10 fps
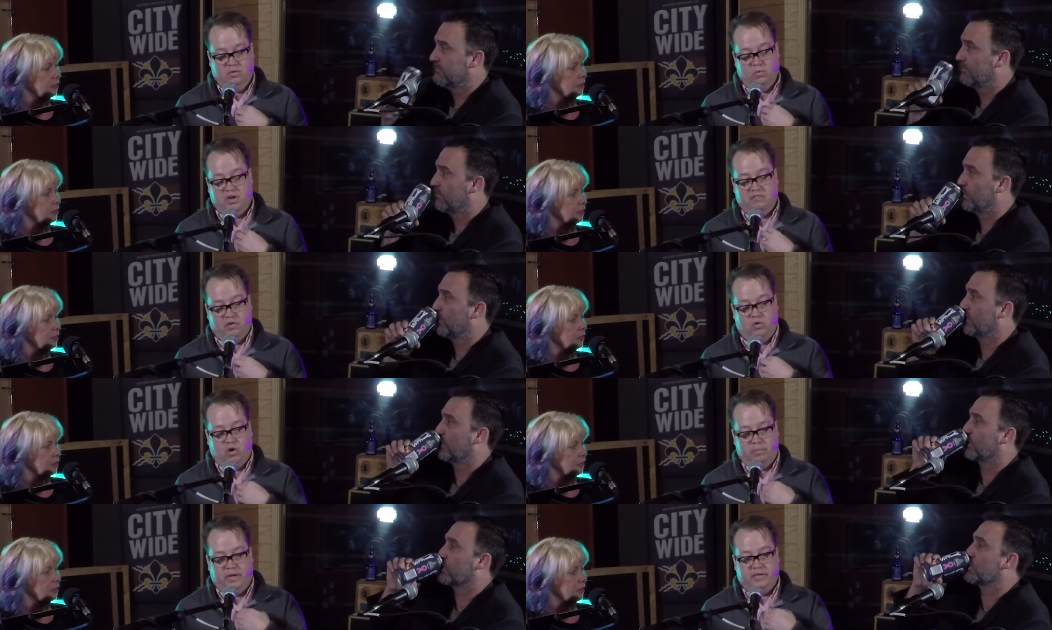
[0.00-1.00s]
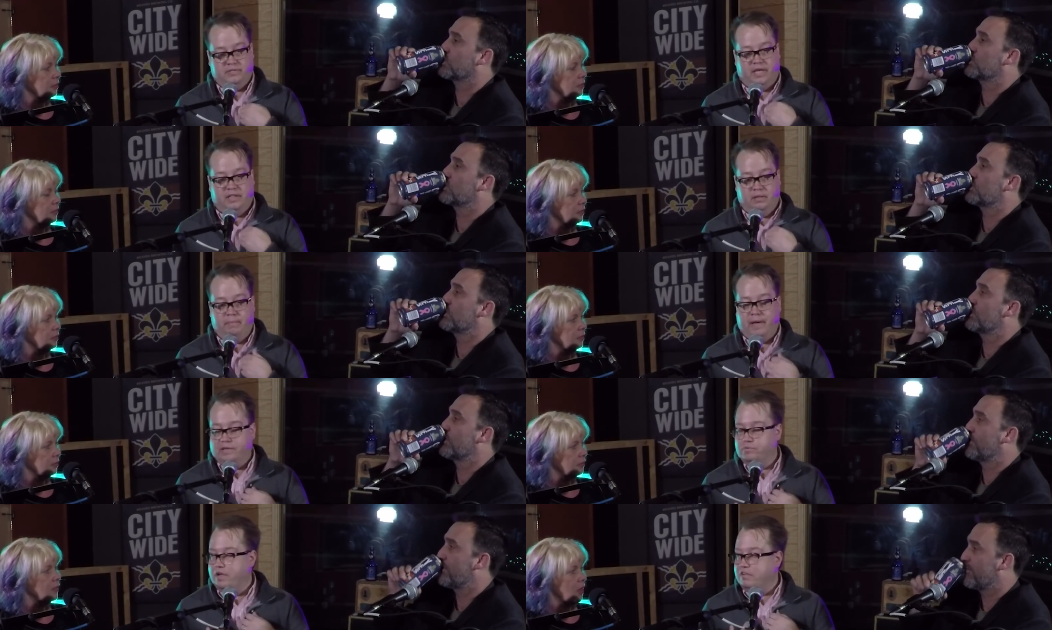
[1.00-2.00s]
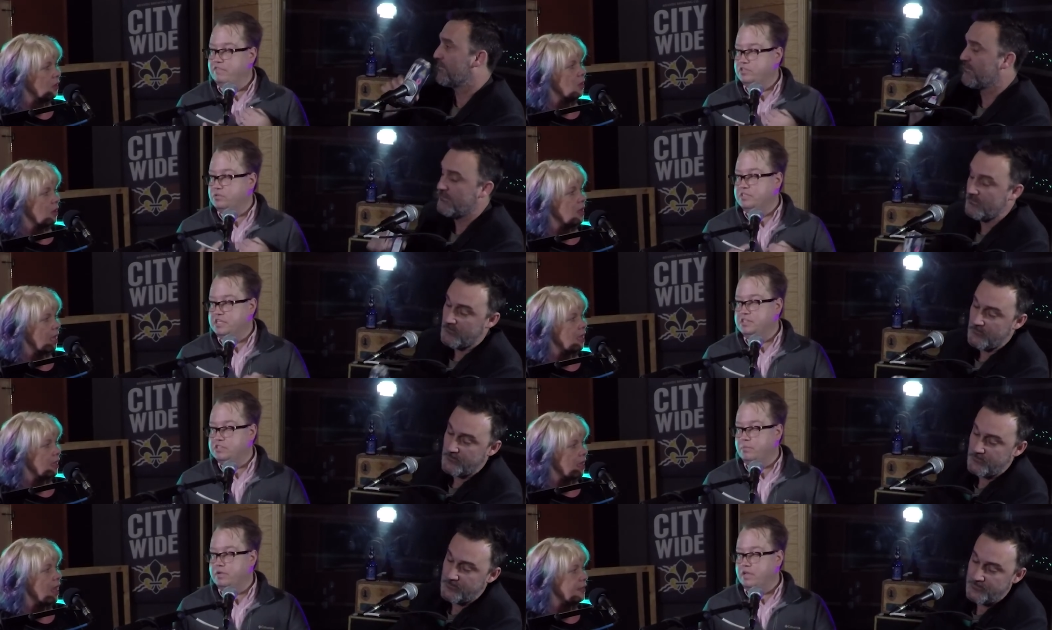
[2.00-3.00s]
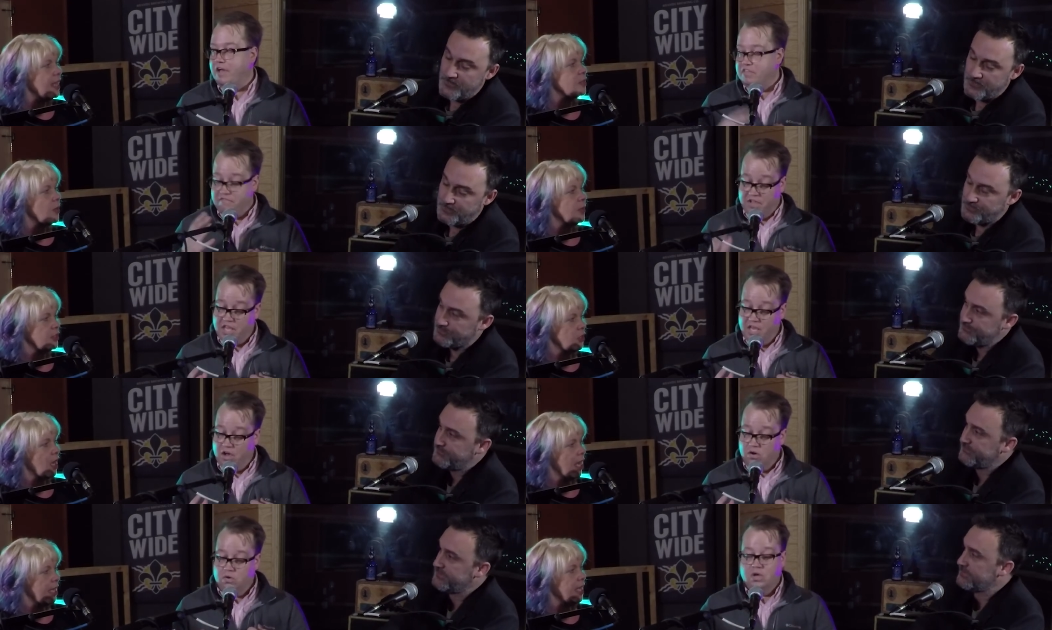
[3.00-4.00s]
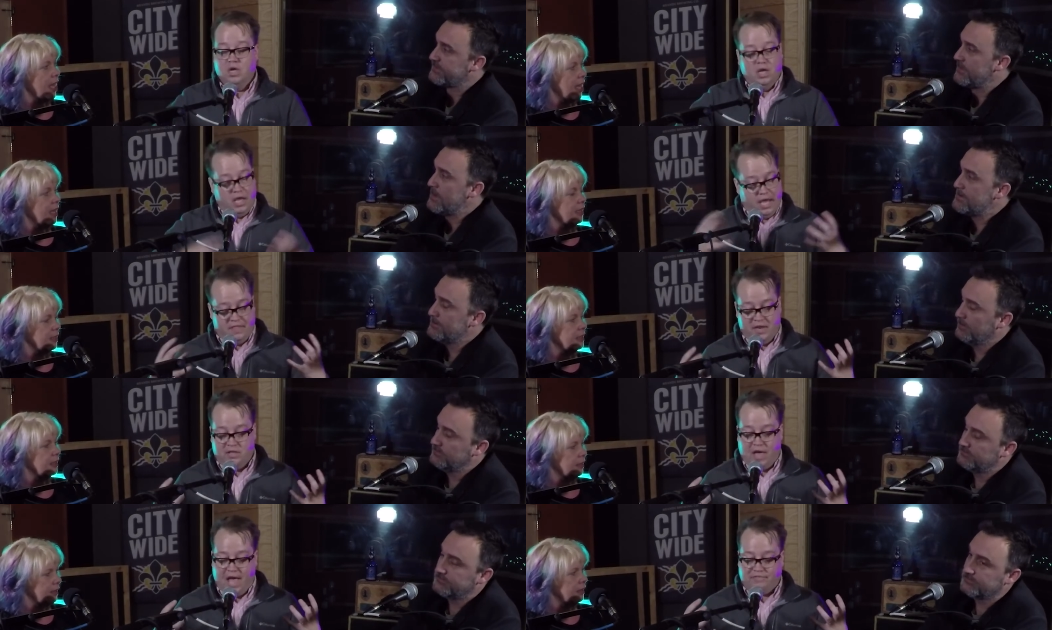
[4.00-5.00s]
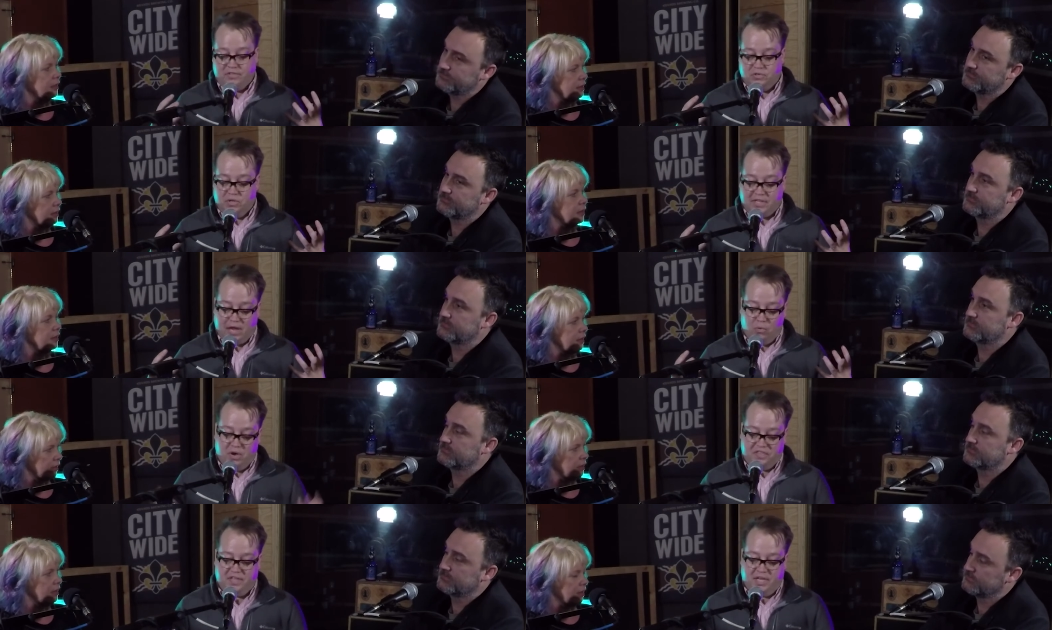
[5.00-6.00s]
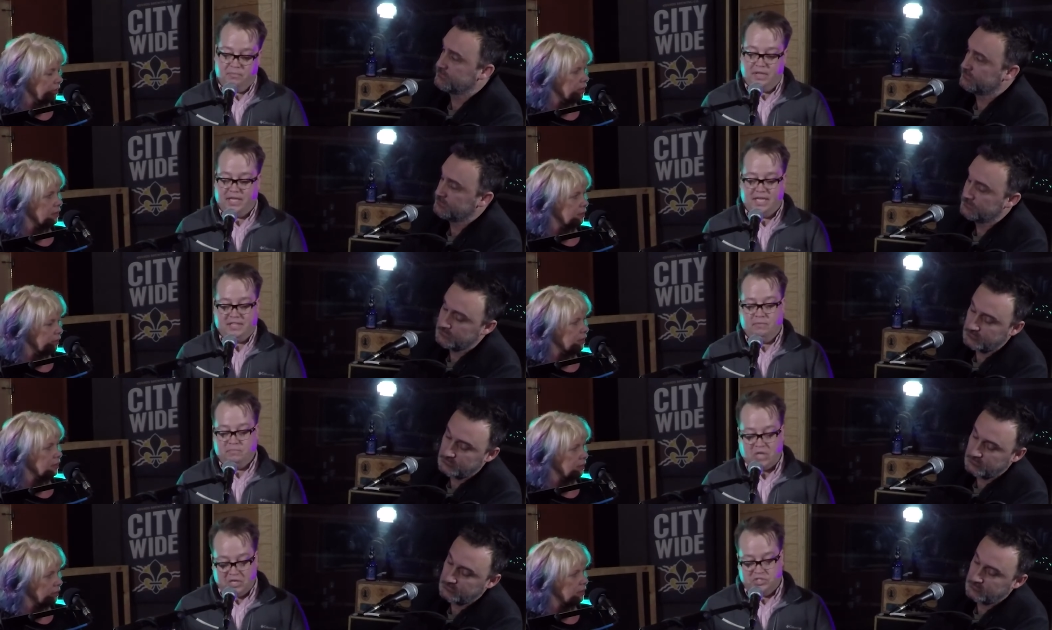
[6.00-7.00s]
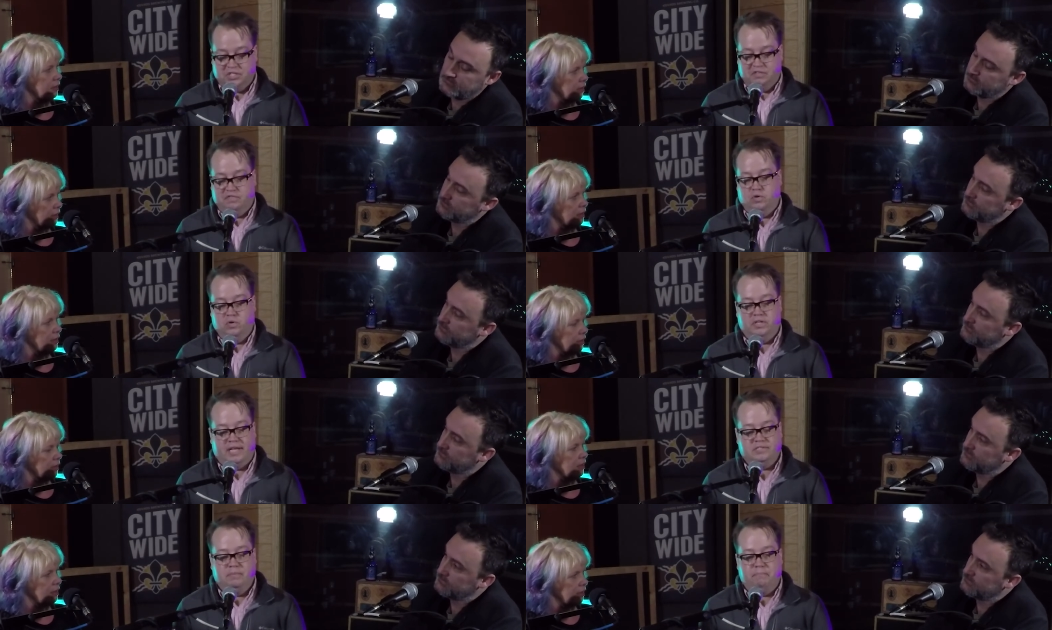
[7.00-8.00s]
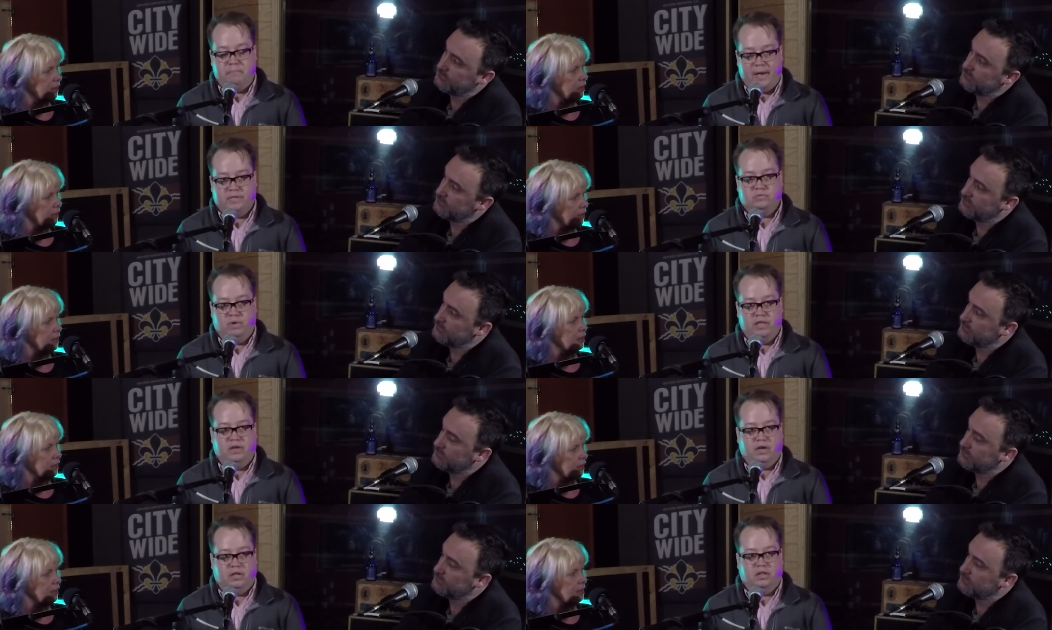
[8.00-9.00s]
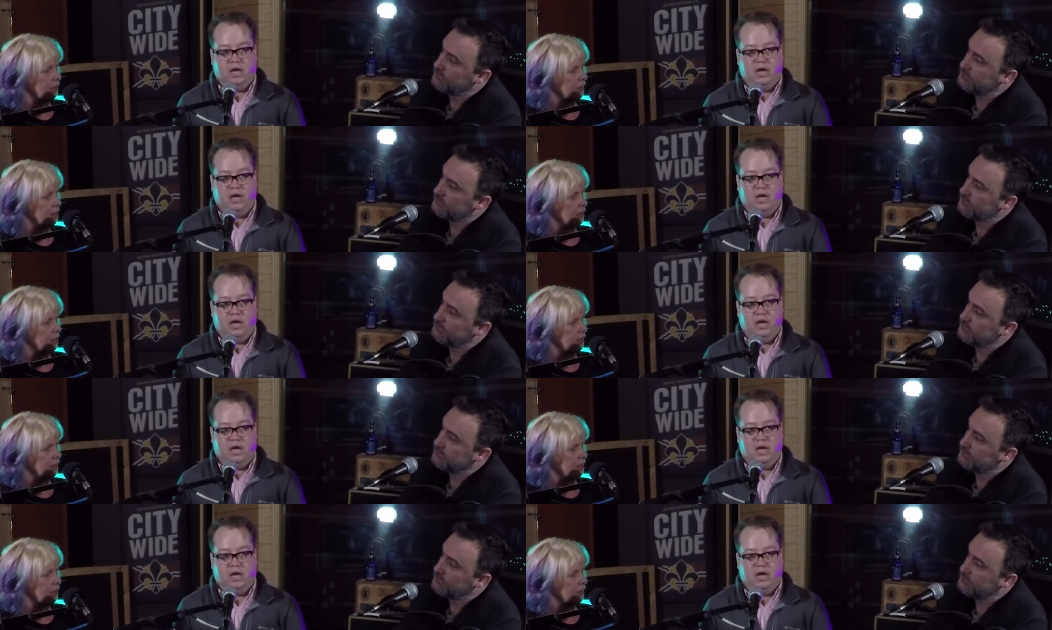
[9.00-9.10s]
Speaker 1: working for corporate is like the best way to visually teach someone. And you that's what video, we're trying, yeah. And then you have to do it there with them and get them touching the food, and that's the best way they're gonna.